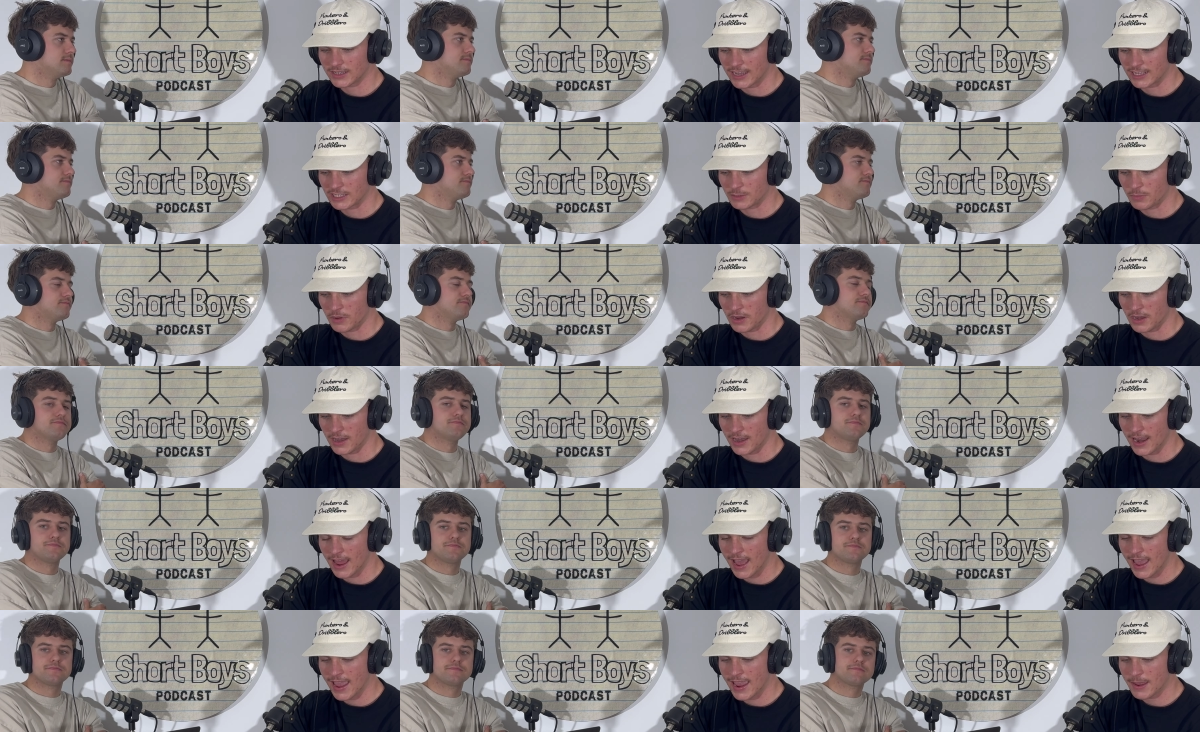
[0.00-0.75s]
Speaker 1: has
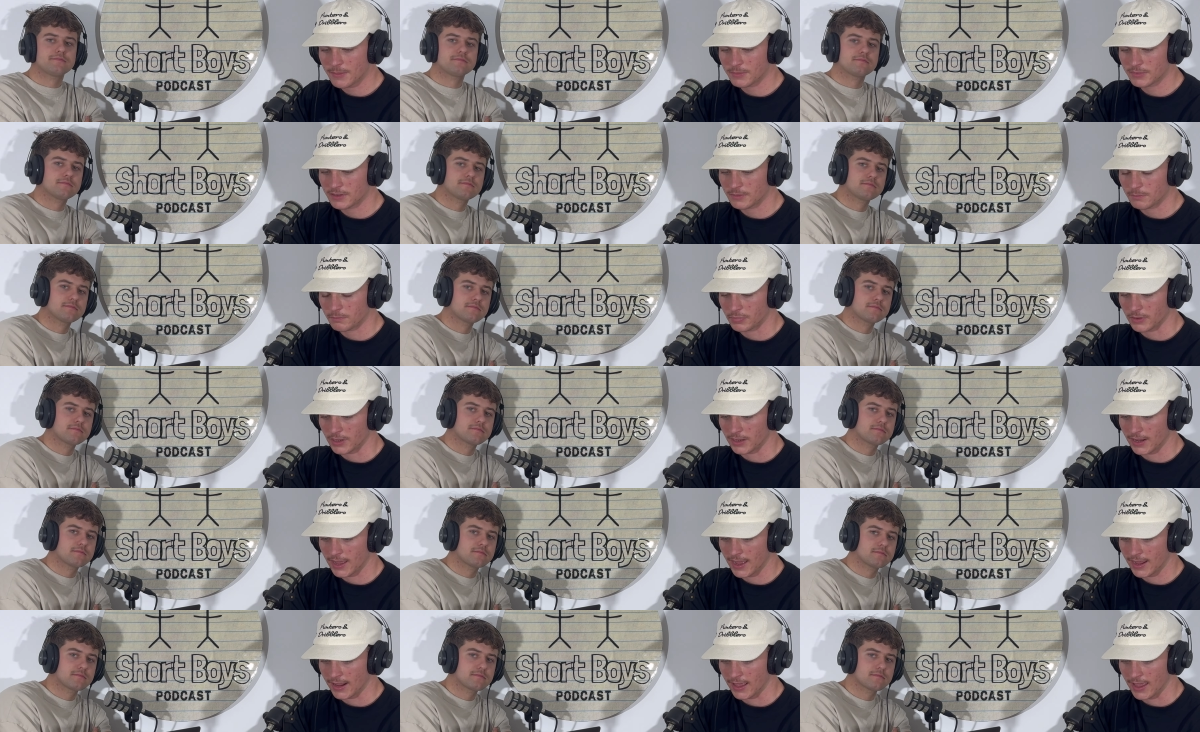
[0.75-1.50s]
been named
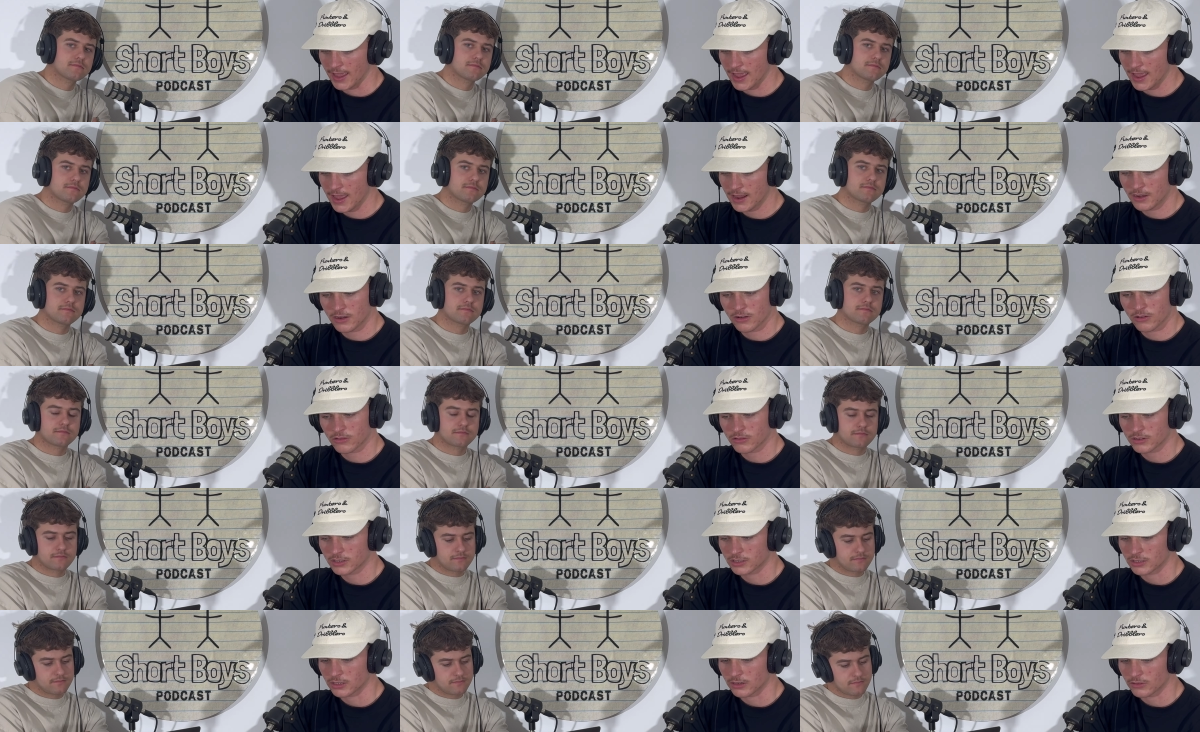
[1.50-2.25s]
but had a head
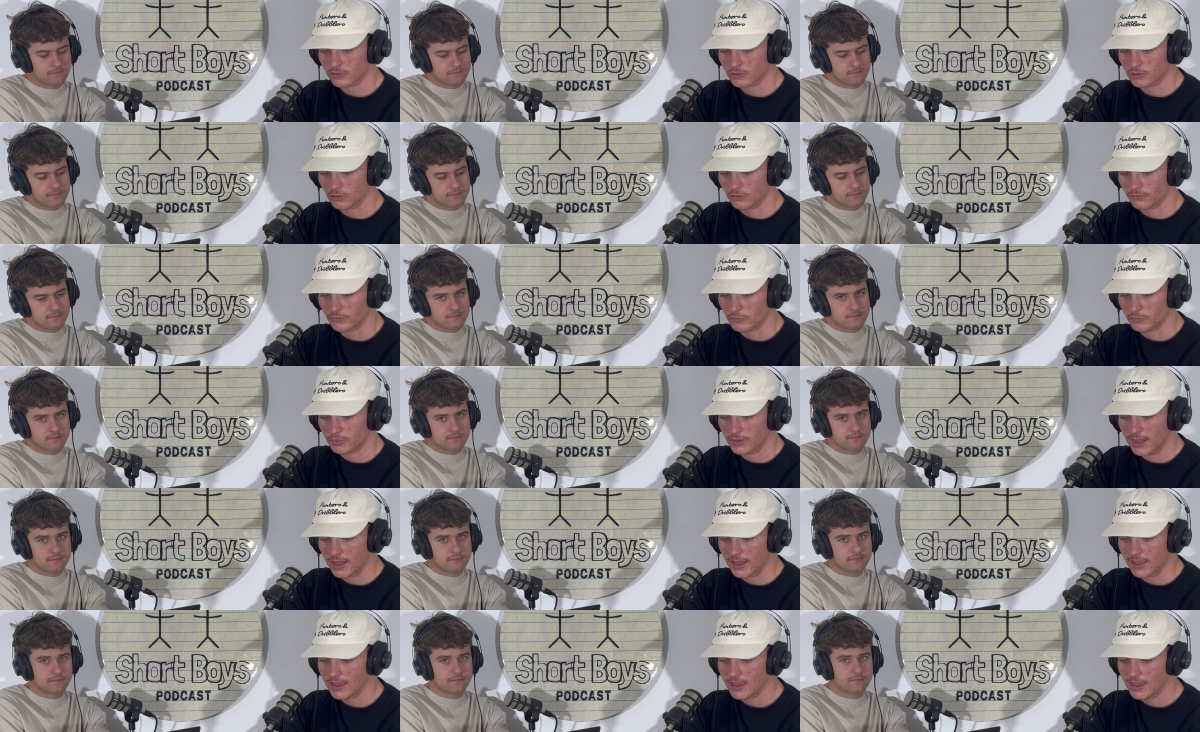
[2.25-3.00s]
knock, so not sure if he'll
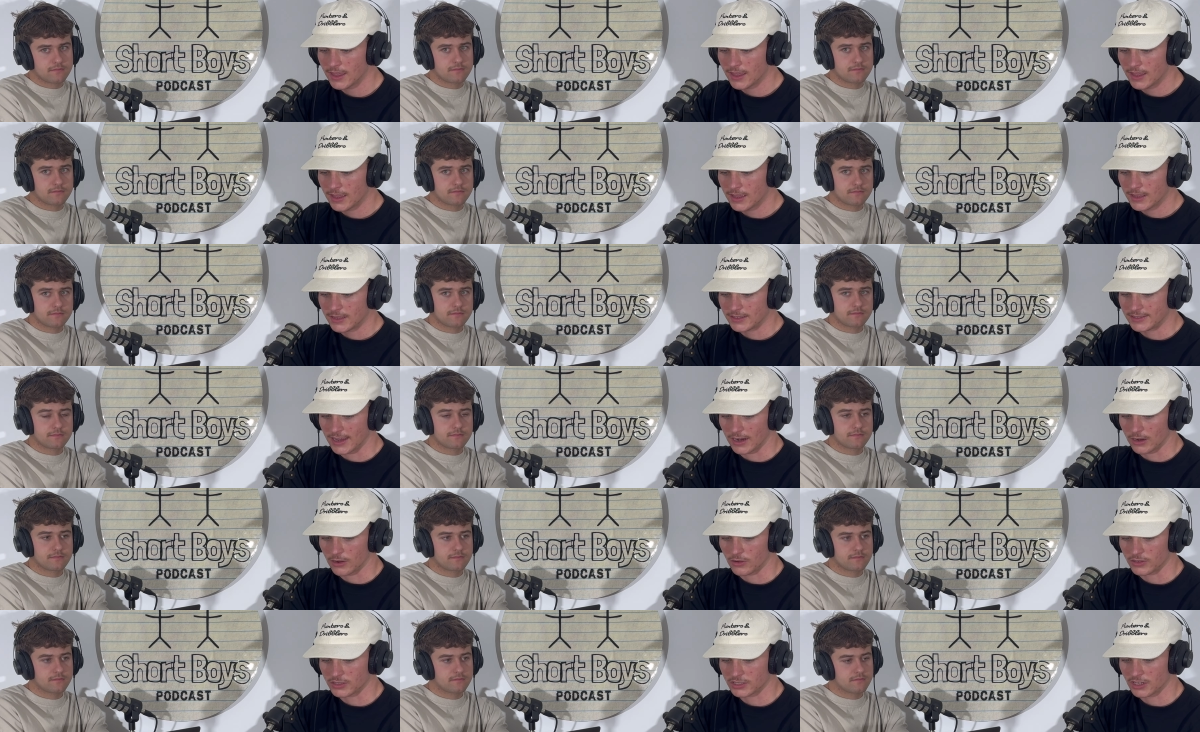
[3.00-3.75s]
play.
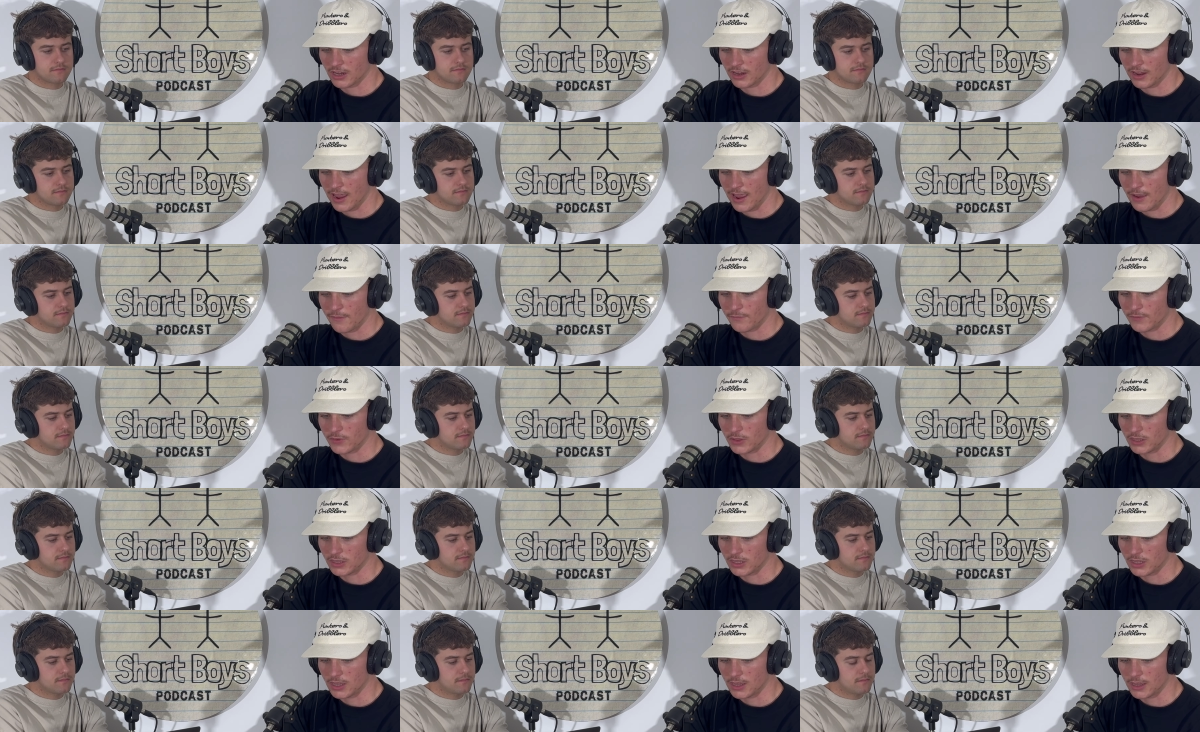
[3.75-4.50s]
Zach Hosking out for
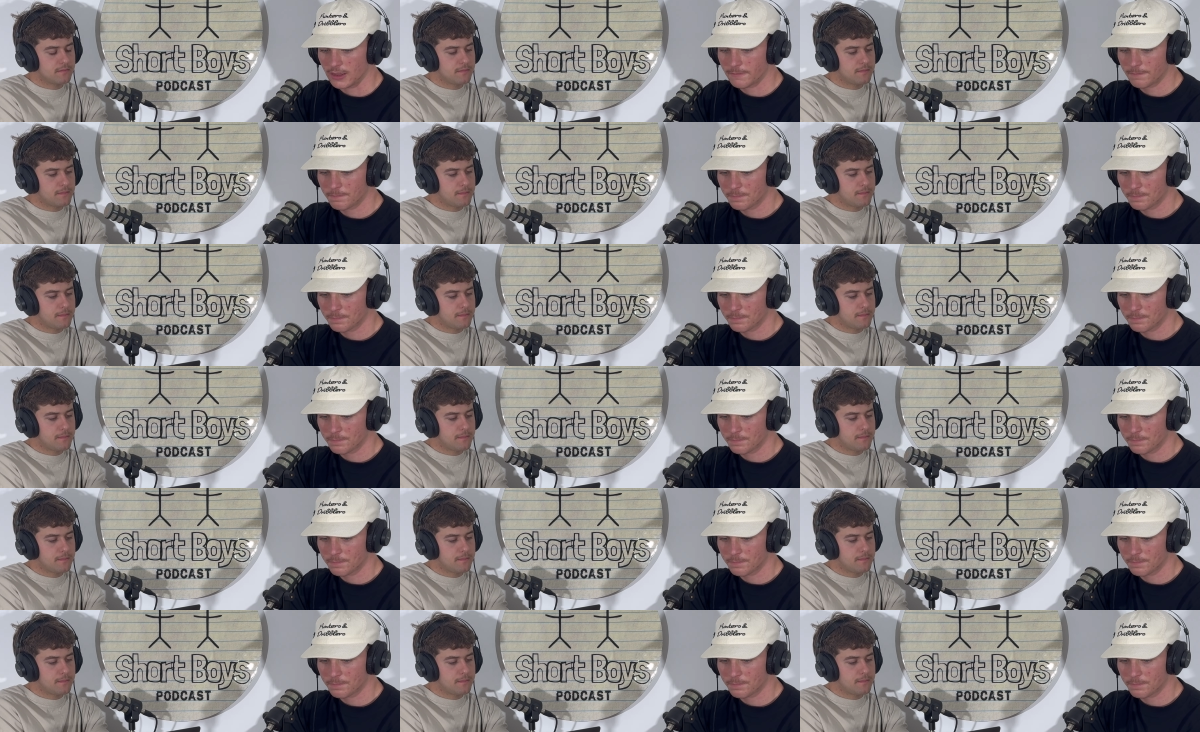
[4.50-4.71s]
the year.